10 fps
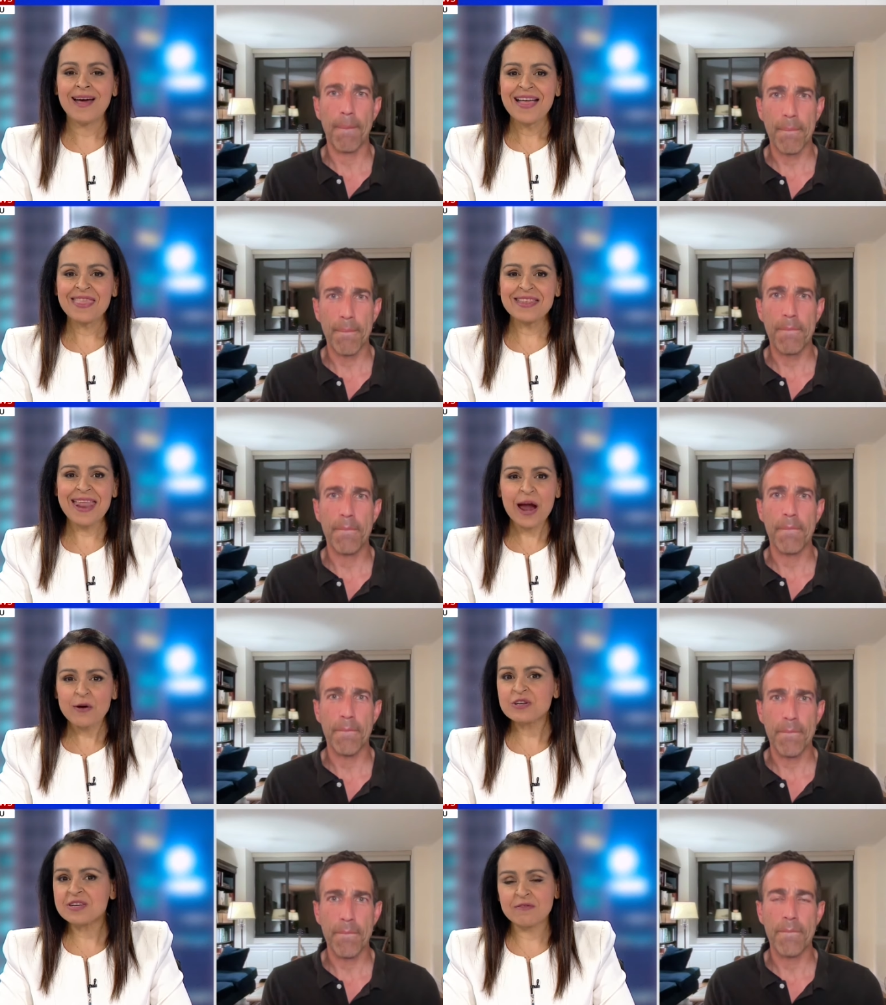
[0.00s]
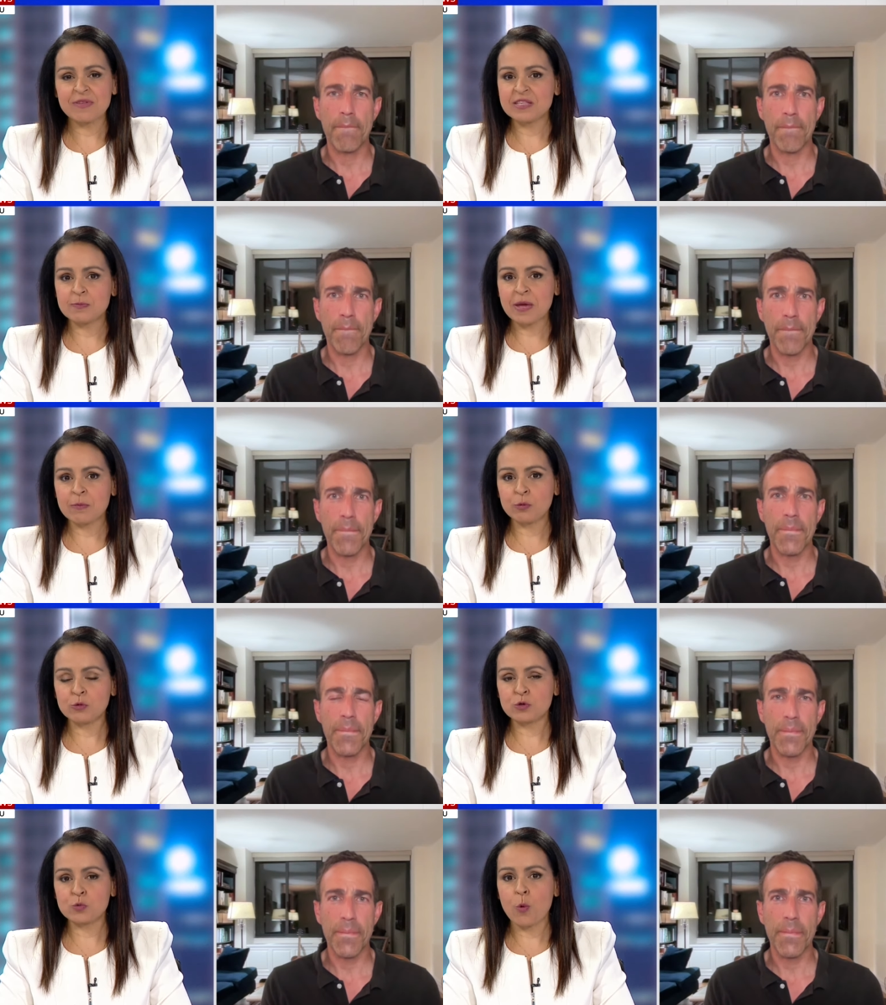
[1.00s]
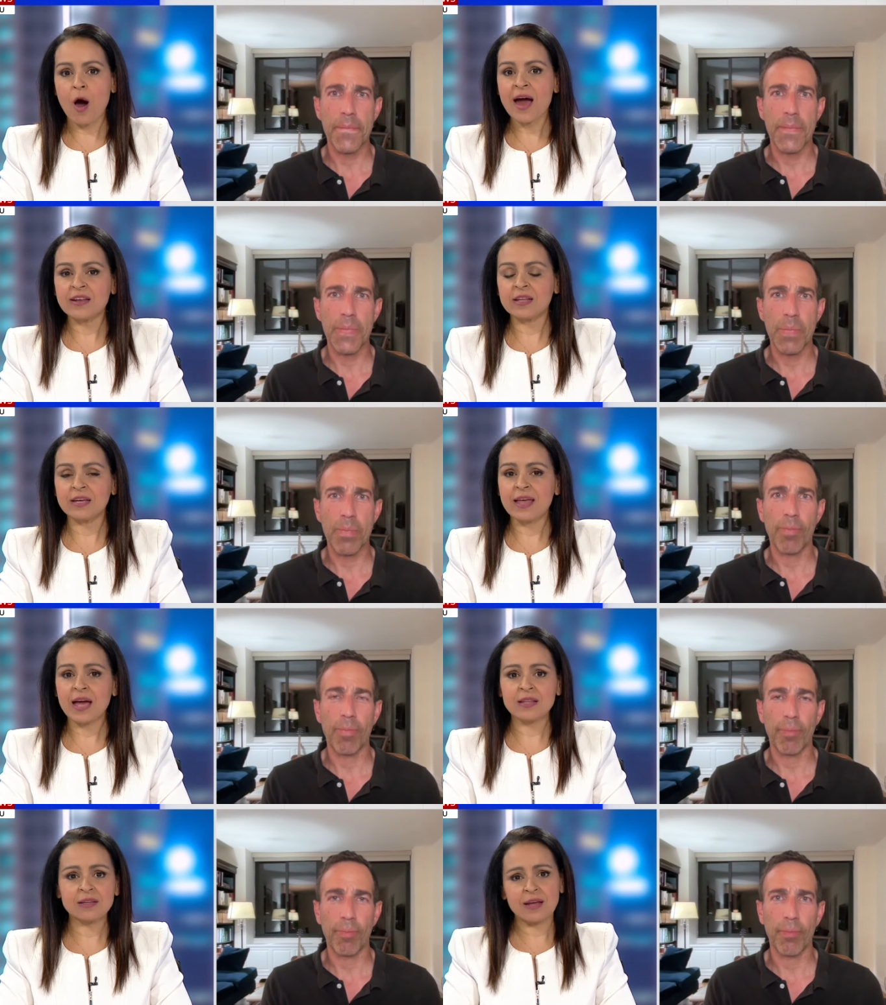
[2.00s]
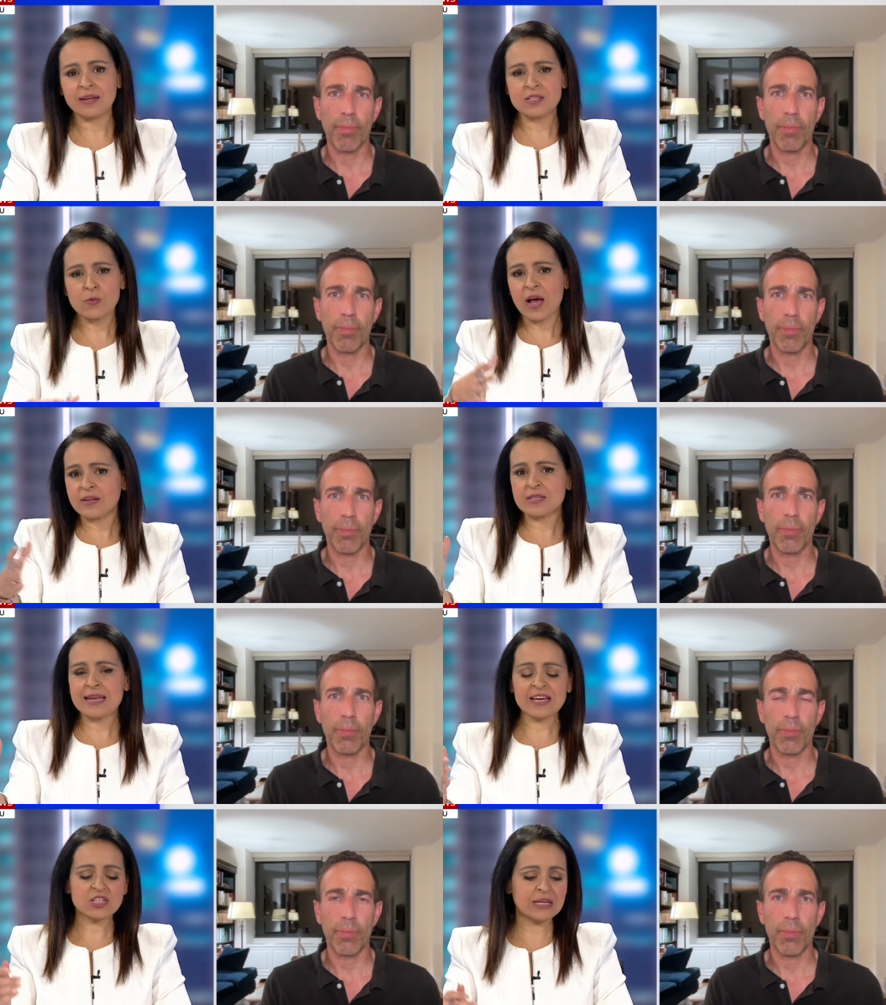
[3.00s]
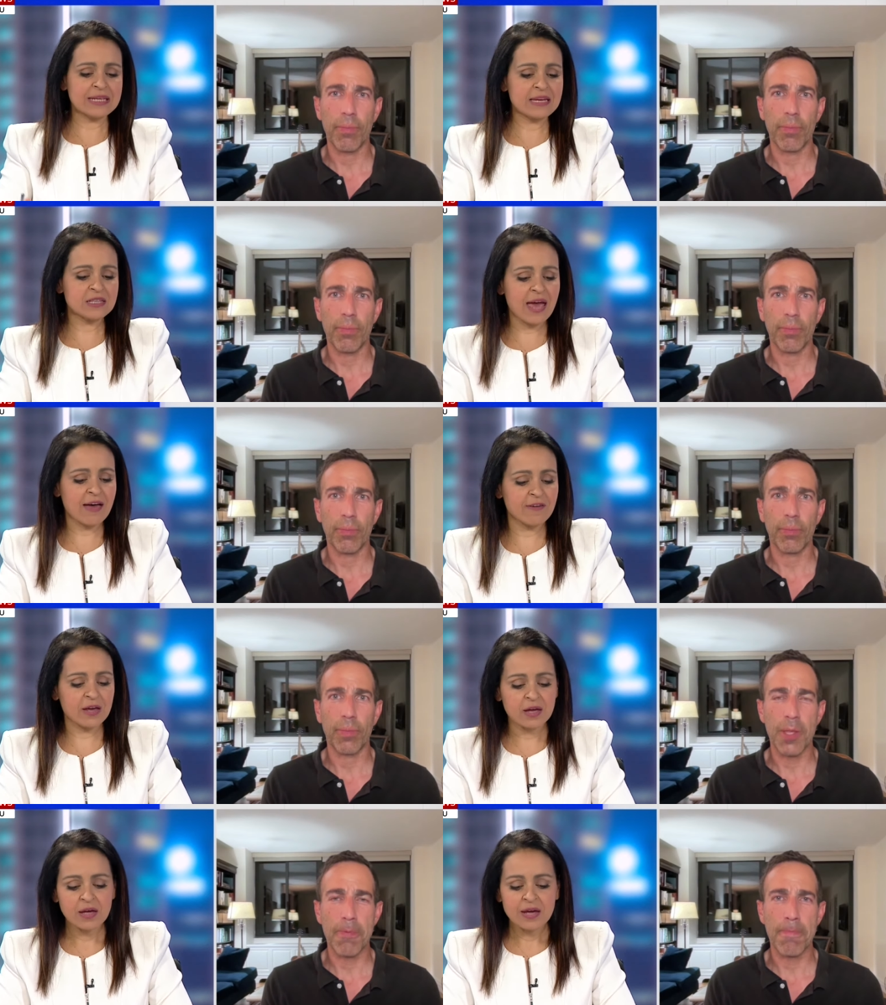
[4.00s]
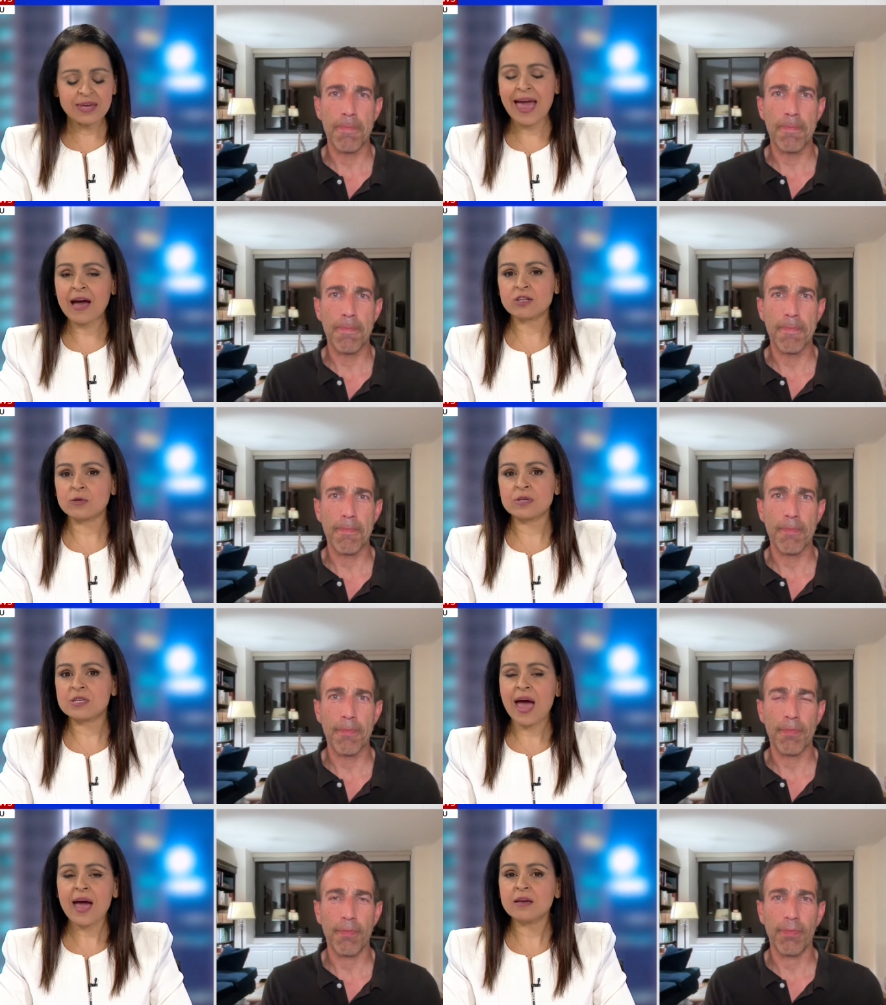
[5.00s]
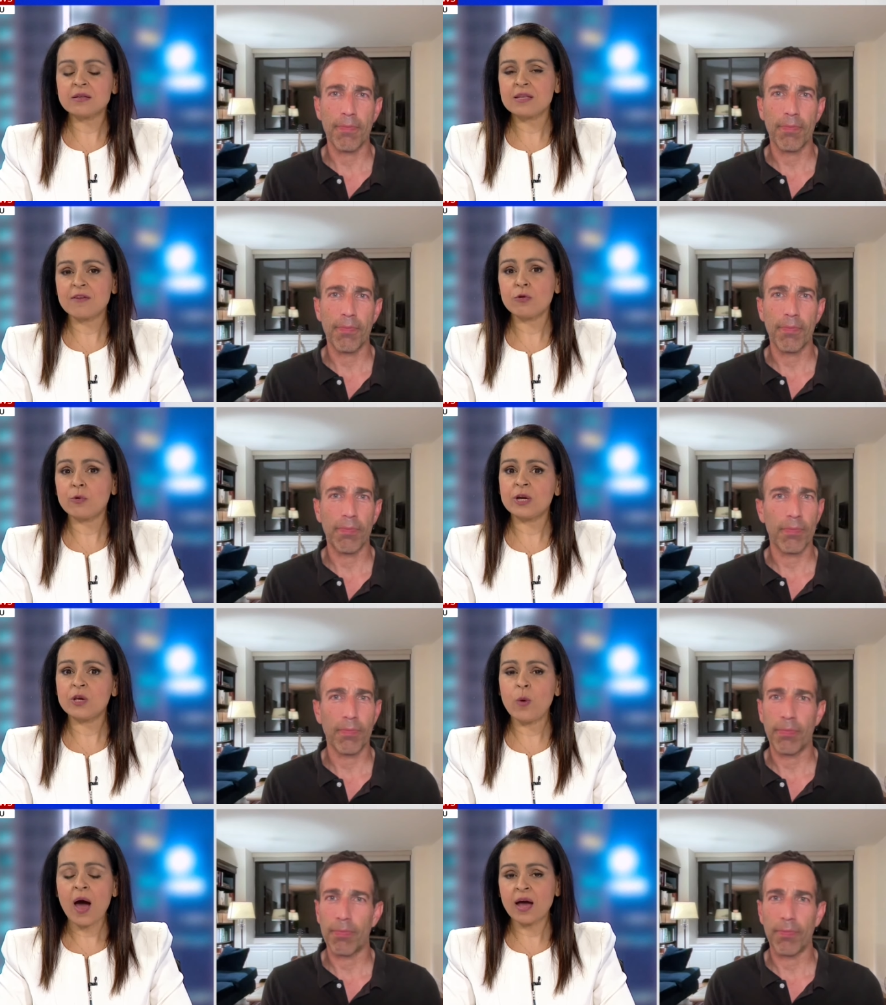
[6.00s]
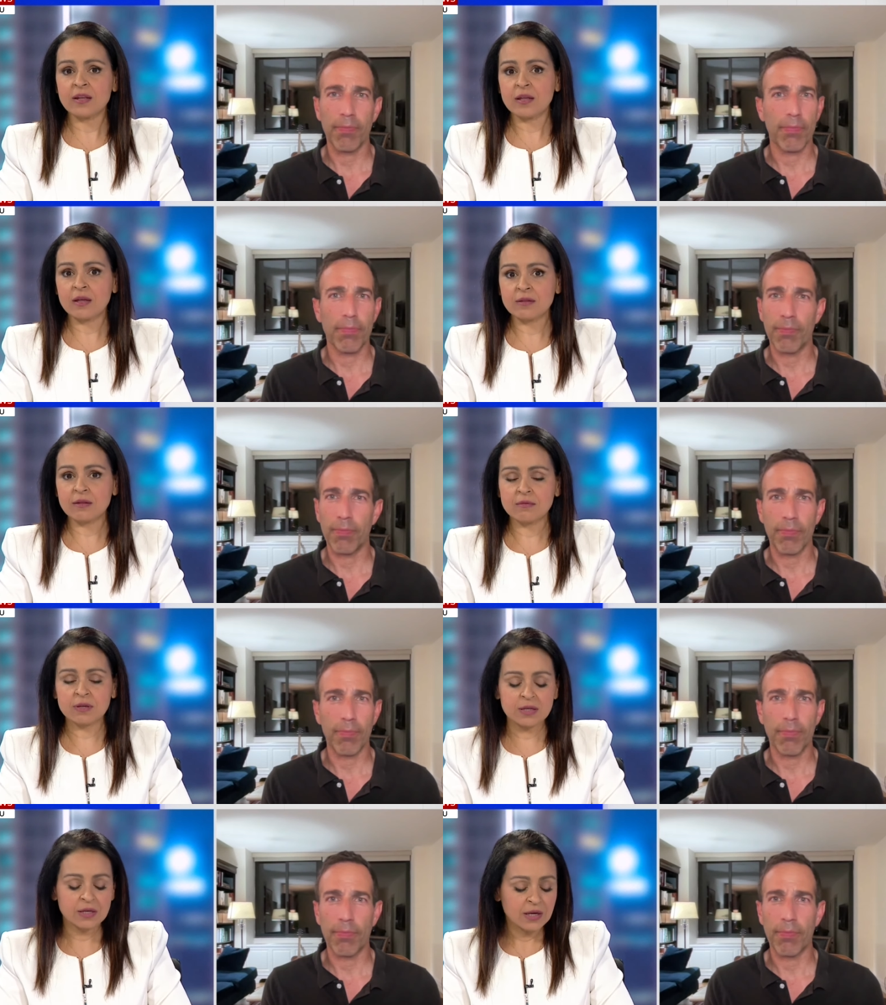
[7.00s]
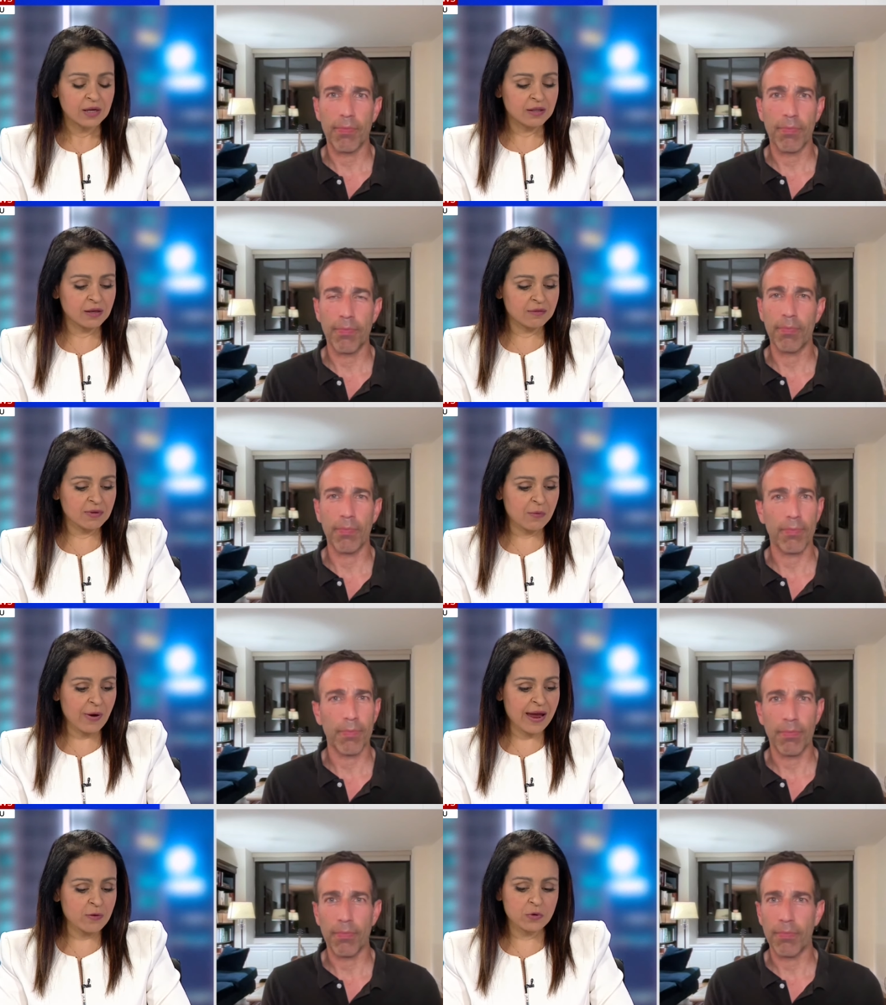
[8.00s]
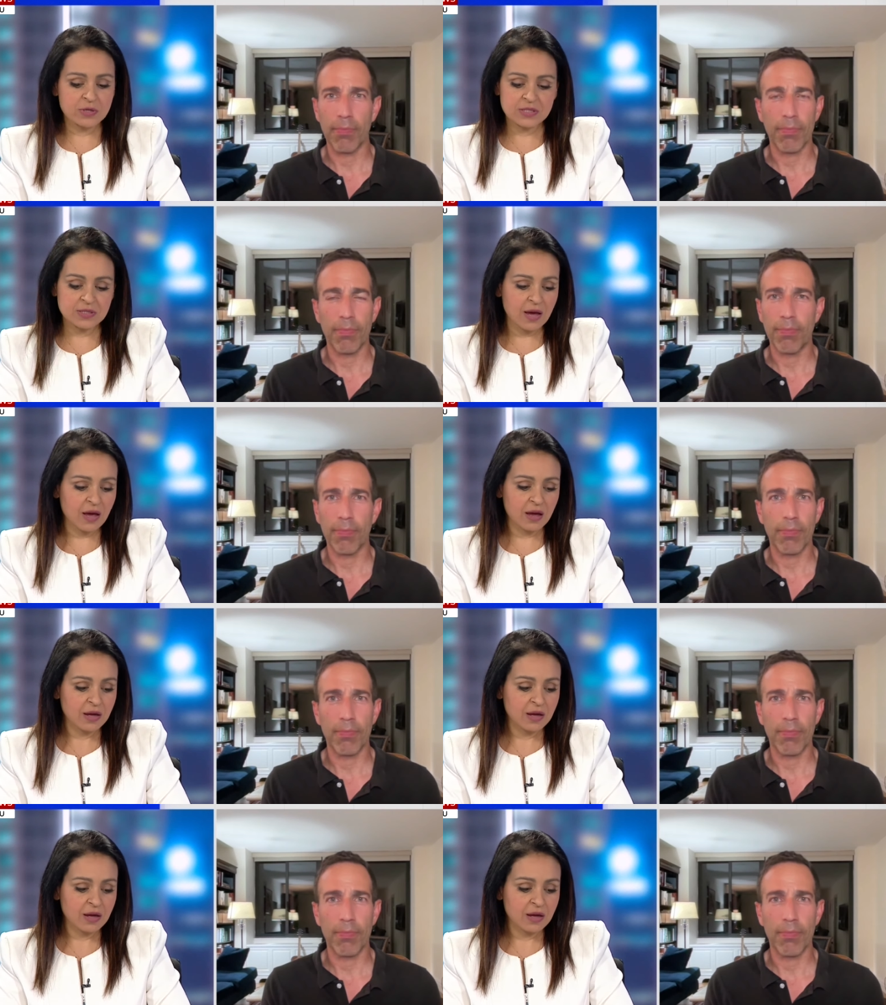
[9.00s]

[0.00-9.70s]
Speaker 1: the narrative that's being pushed widely that Israel doesn't actually need to have a counterattack because they've already won. The the, the, the Iran was uh,